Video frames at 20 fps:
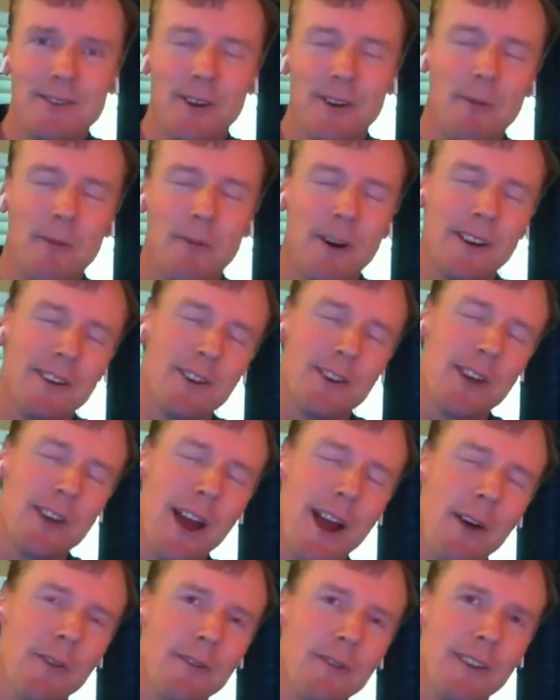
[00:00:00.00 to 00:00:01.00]
So I wanted to
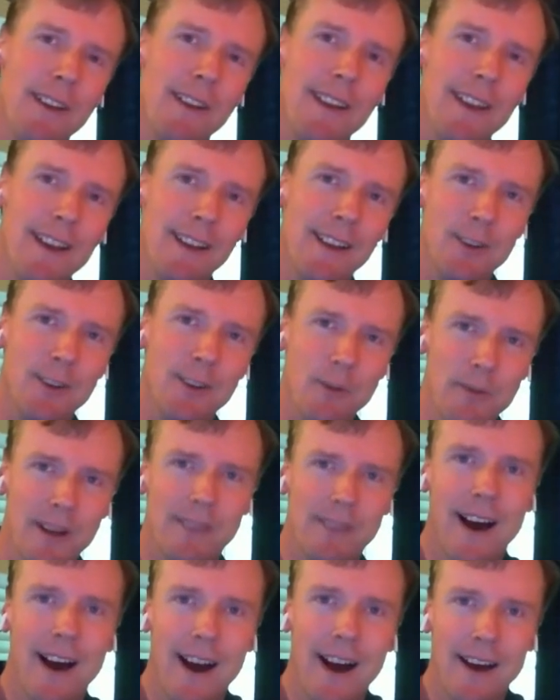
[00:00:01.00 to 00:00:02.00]
shout a little
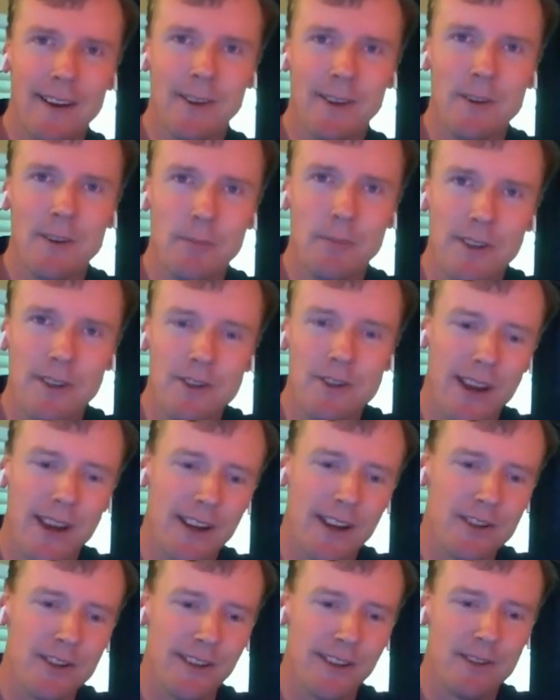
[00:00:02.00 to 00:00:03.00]
bit of honor and
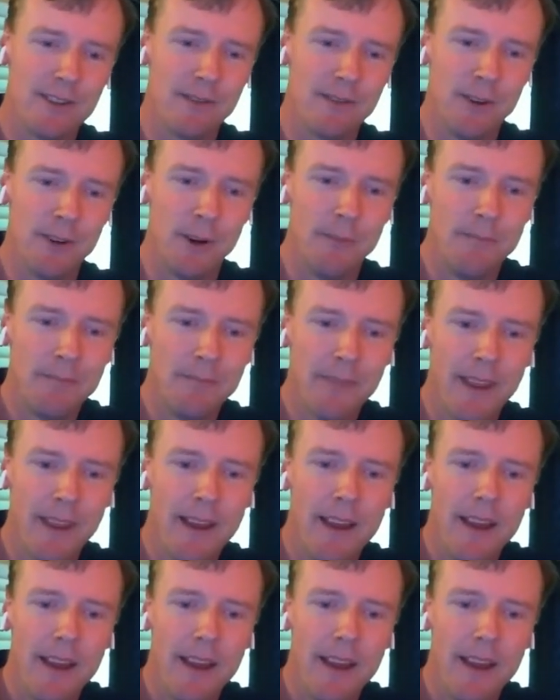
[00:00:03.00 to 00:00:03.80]
appreciation to each of you.